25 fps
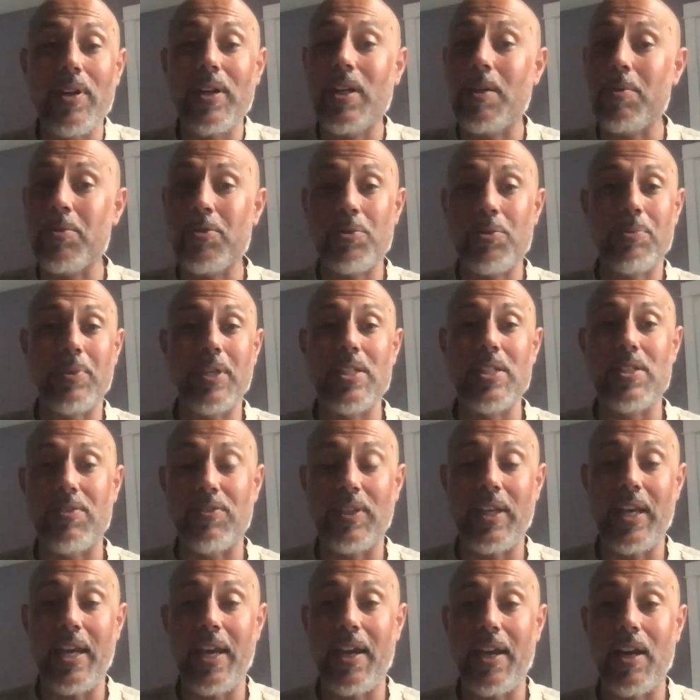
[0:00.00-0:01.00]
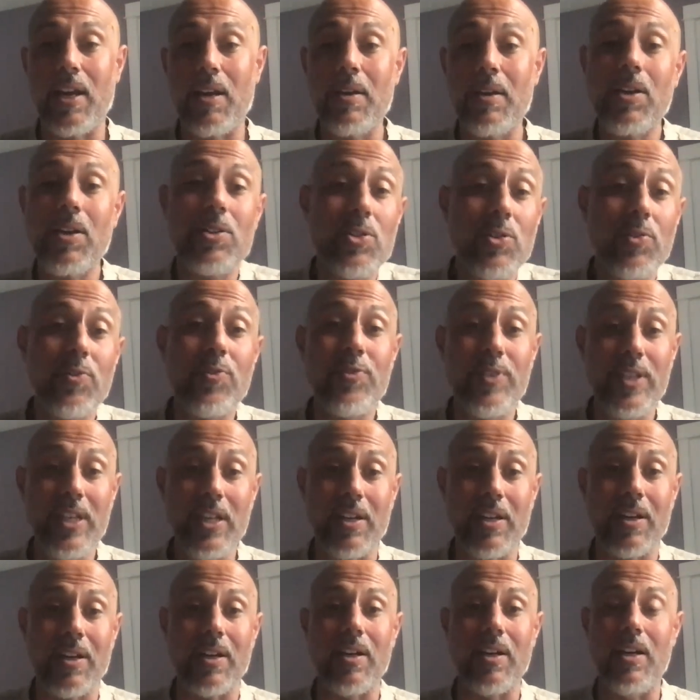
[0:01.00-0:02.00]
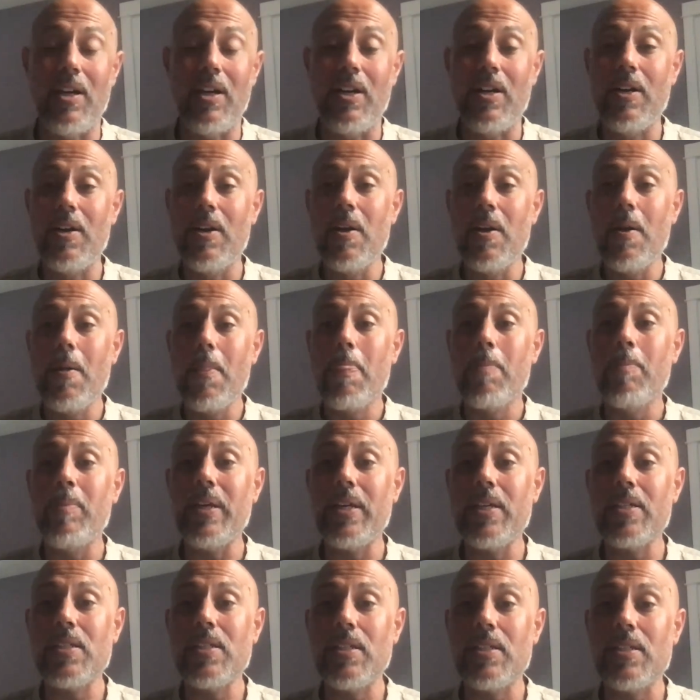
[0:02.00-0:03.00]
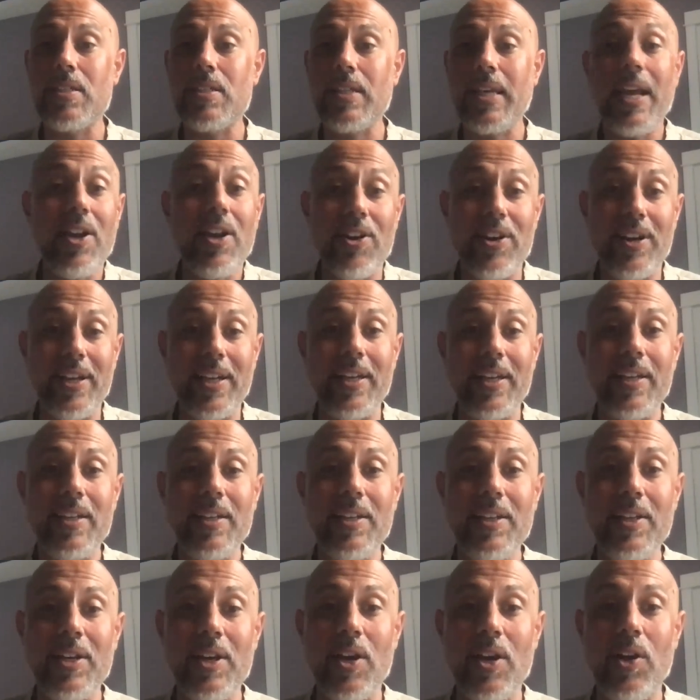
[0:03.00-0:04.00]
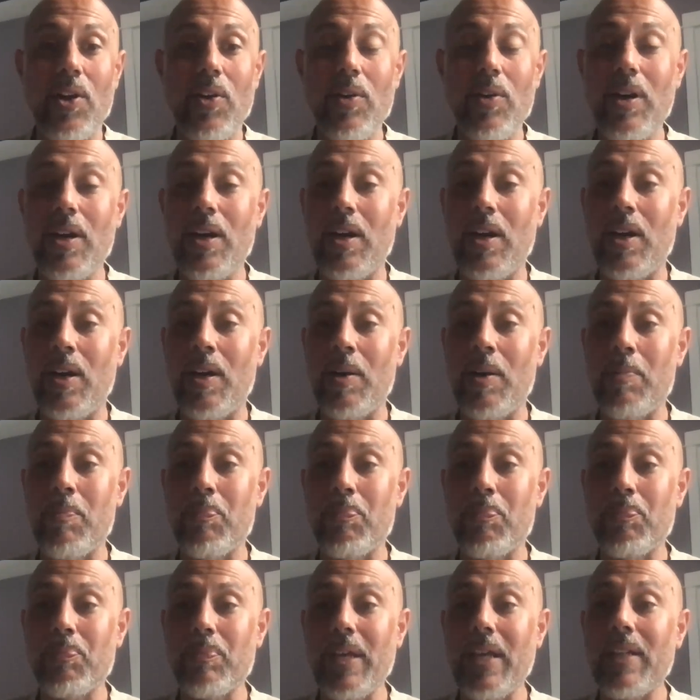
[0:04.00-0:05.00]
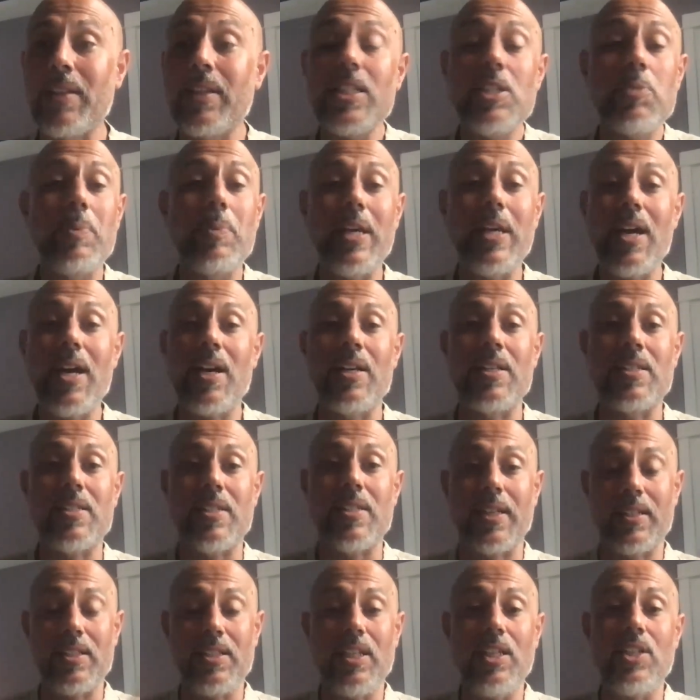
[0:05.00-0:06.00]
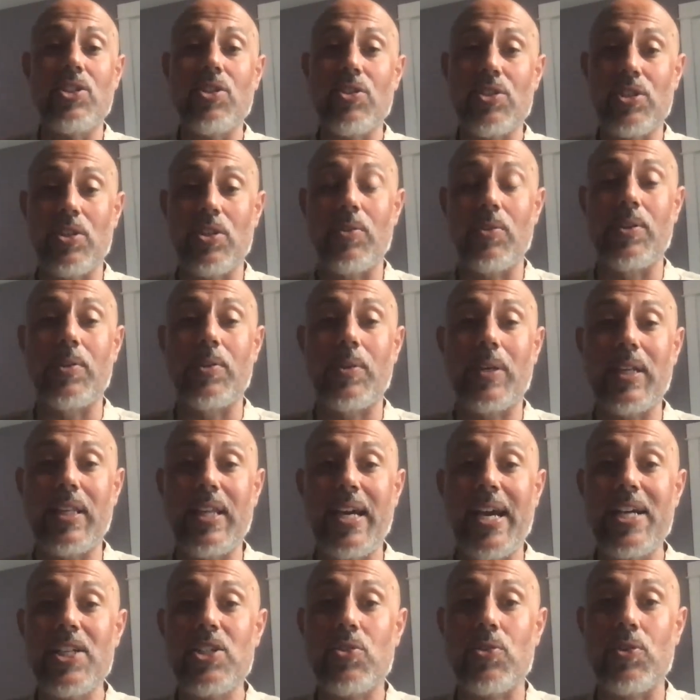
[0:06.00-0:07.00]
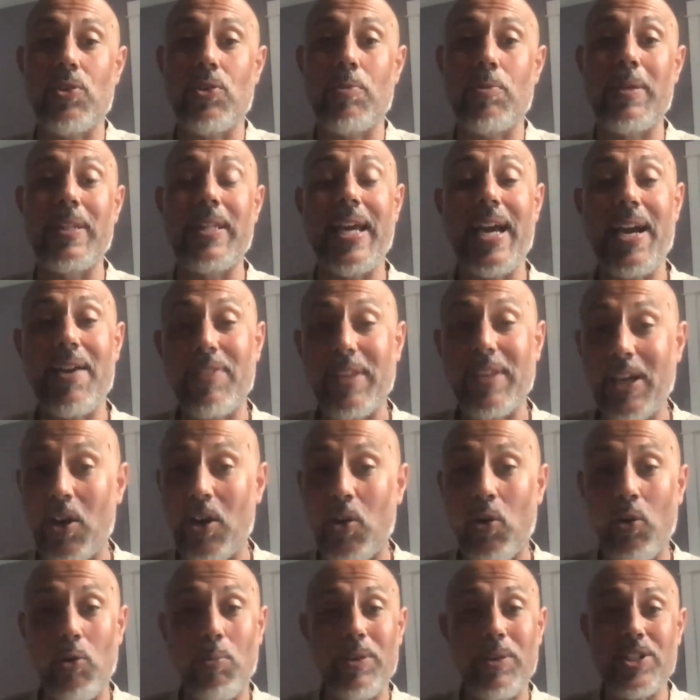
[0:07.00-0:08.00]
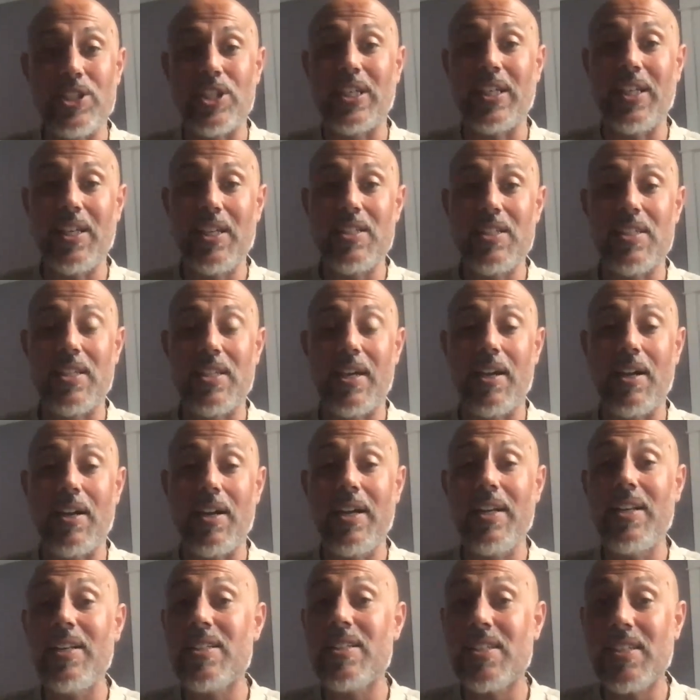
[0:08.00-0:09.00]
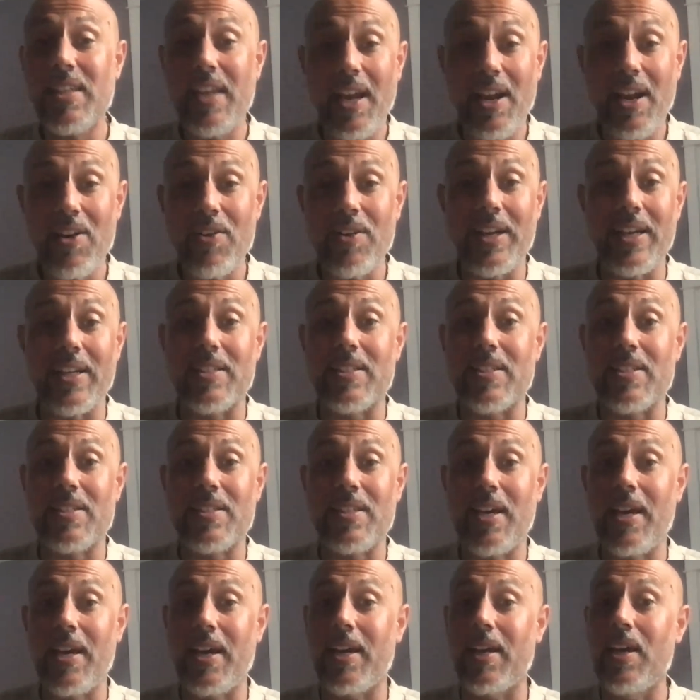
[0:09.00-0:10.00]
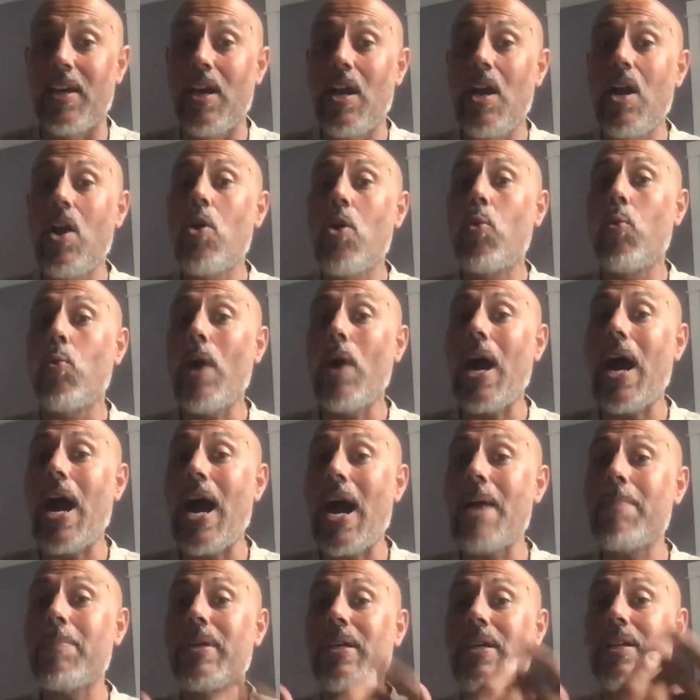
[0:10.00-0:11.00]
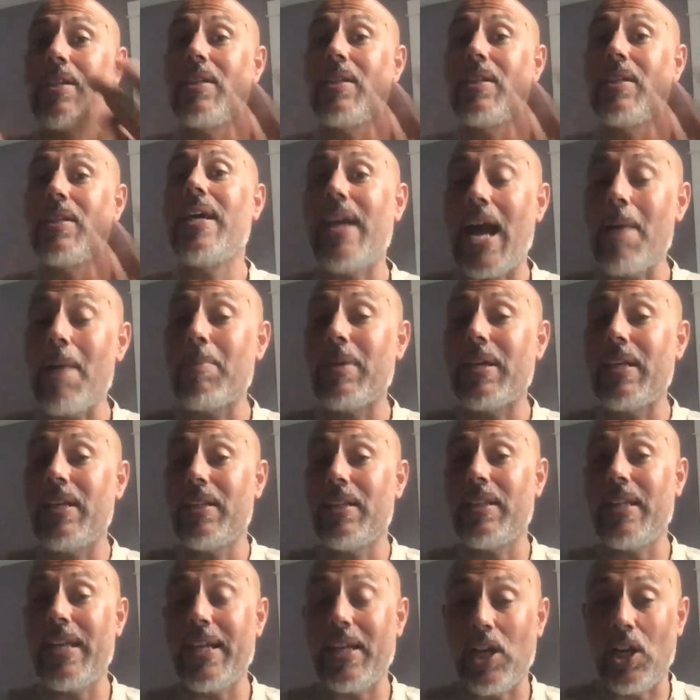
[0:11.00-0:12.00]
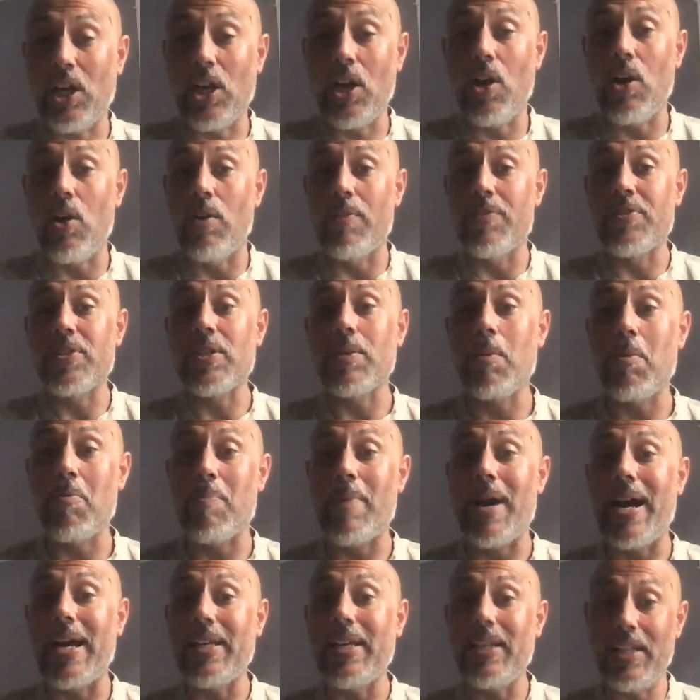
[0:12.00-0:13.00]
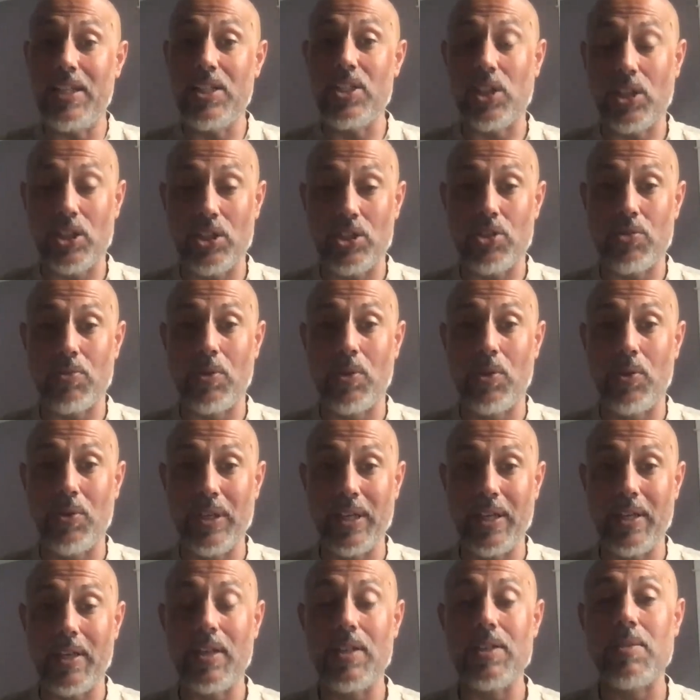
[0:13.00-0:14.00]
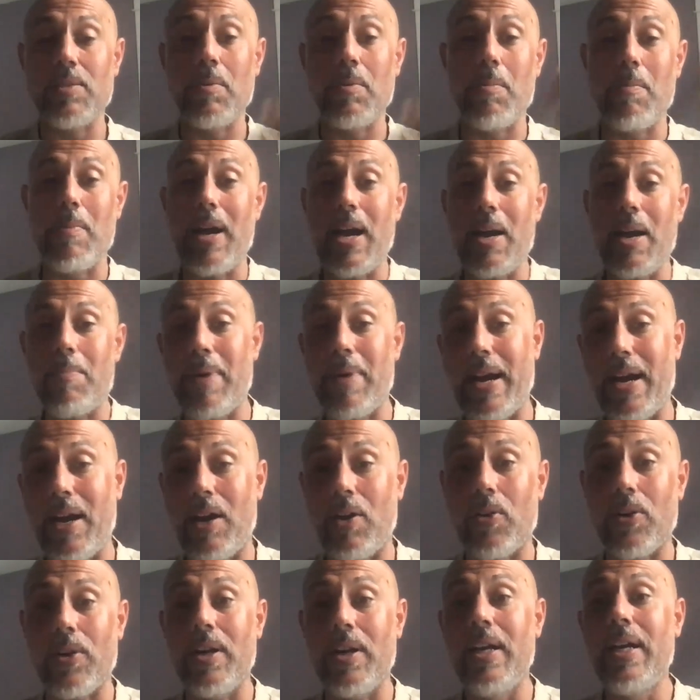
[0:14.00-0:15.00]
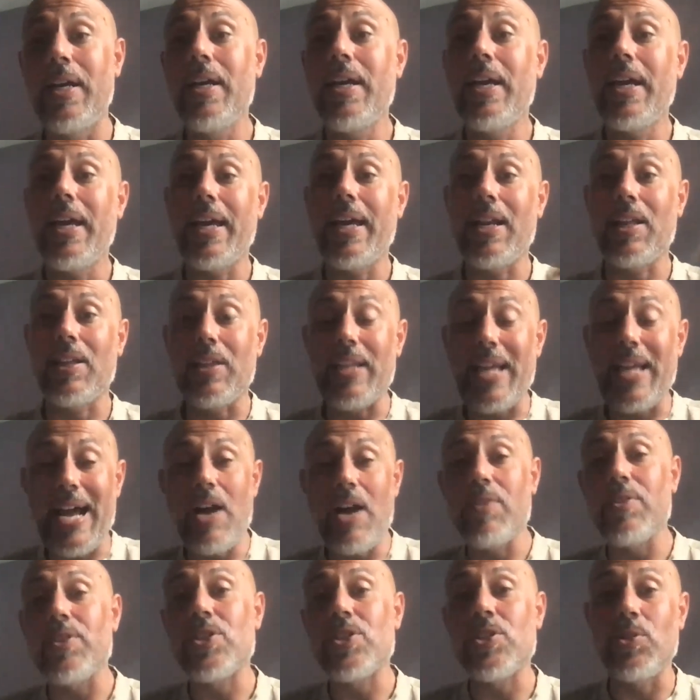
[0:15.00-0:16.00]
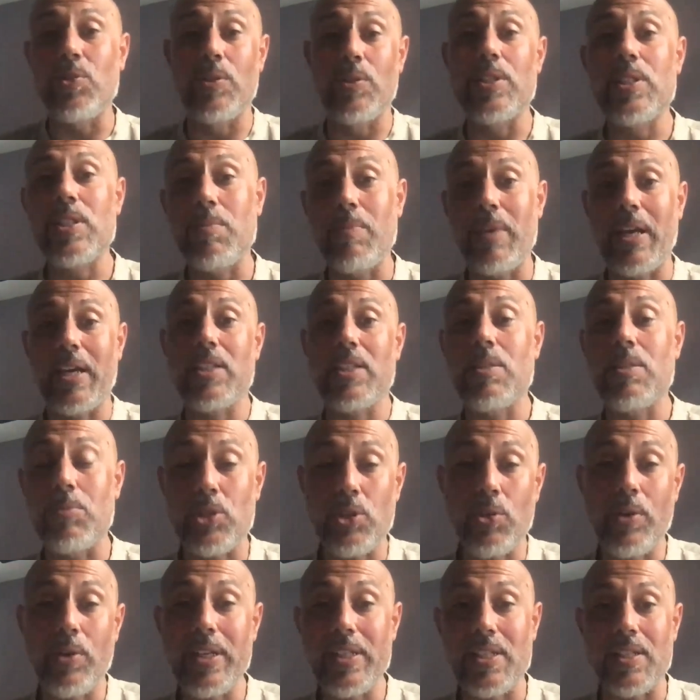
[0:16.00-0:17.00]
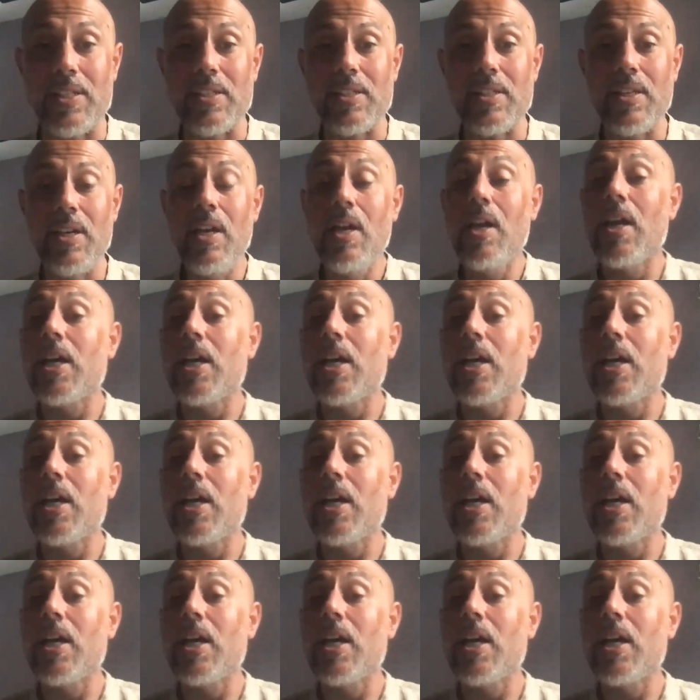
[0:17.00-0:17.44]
It comes from a place of care and also fear, because it's scary, and let's be honest, like teachers go into a classroom and they have like a whole bunch of kids there, and it's scary to say, I'm gonna let go of some of my need to control here, some of my power, and allow the students to make some choices.